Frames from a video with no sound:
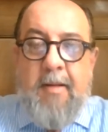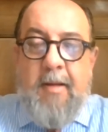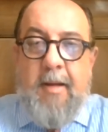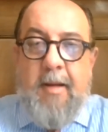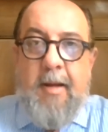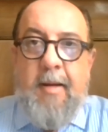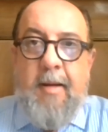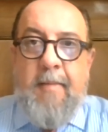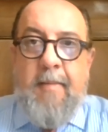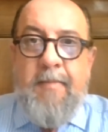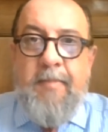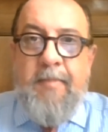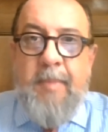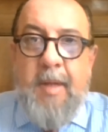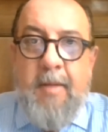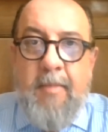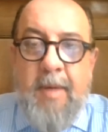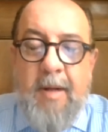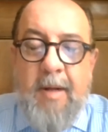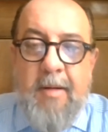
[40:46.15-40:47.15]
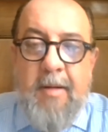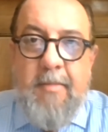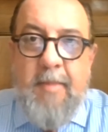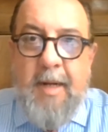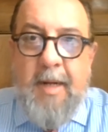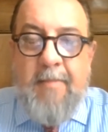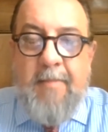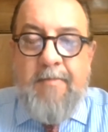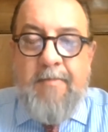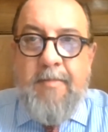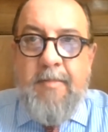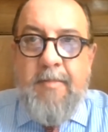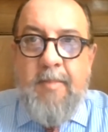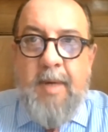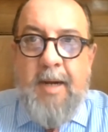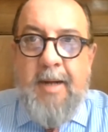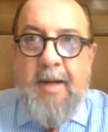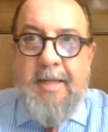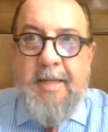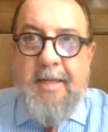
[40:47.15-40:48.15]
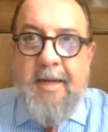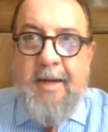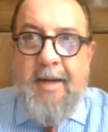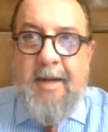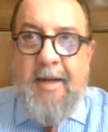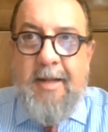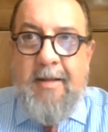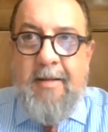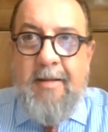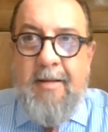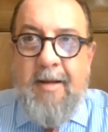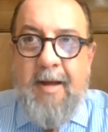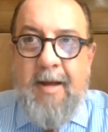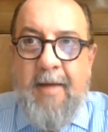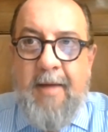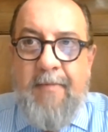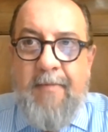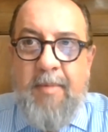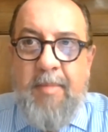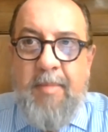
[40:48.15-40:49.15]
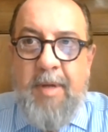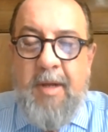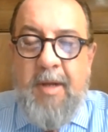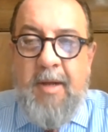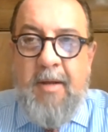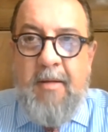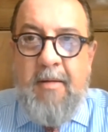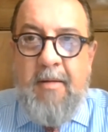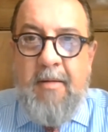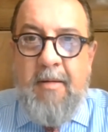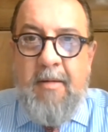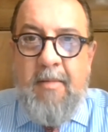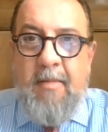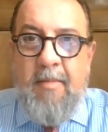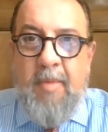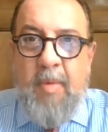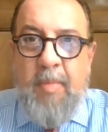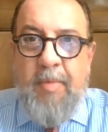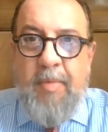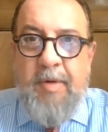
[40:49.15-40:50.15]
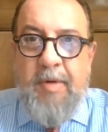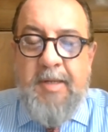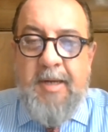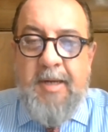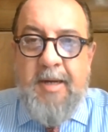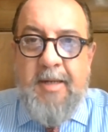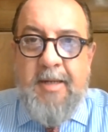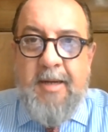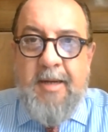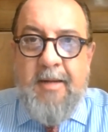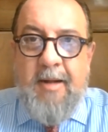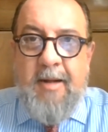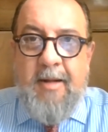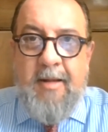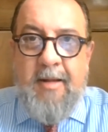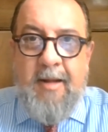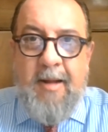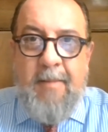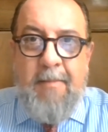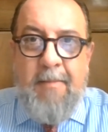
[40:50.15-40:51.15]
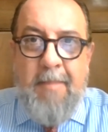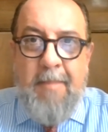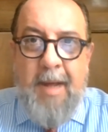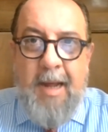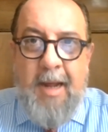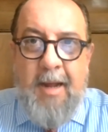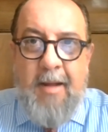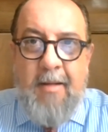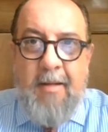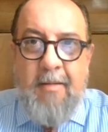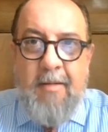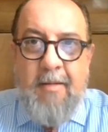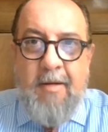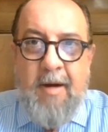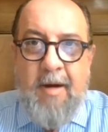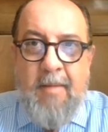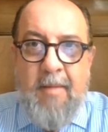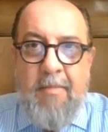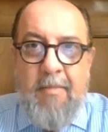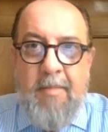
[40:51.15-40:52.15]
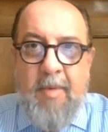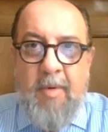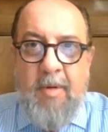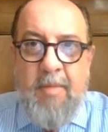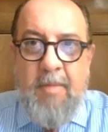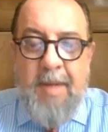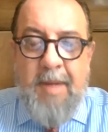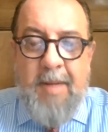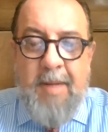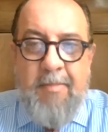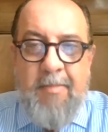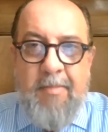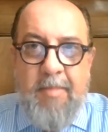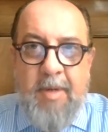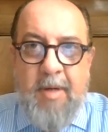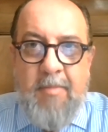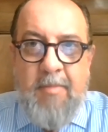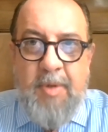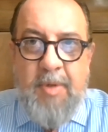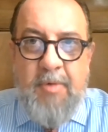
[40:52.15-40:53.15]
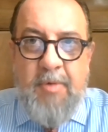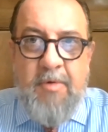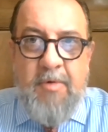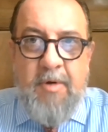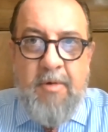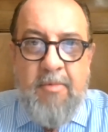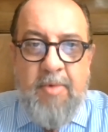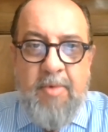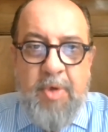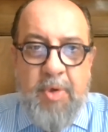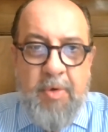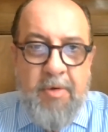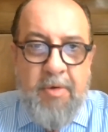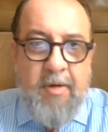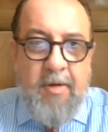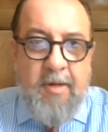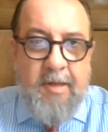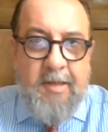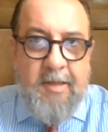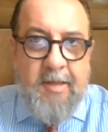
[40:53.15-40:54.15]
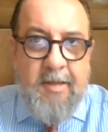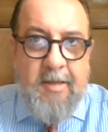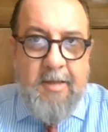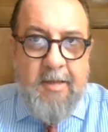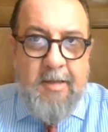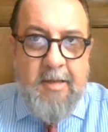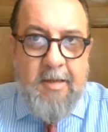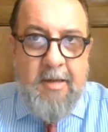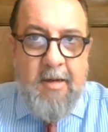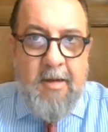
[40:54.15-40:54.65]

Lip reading: Well, when I say that, I have to be more precise. I think they may come sooner on shorter distances.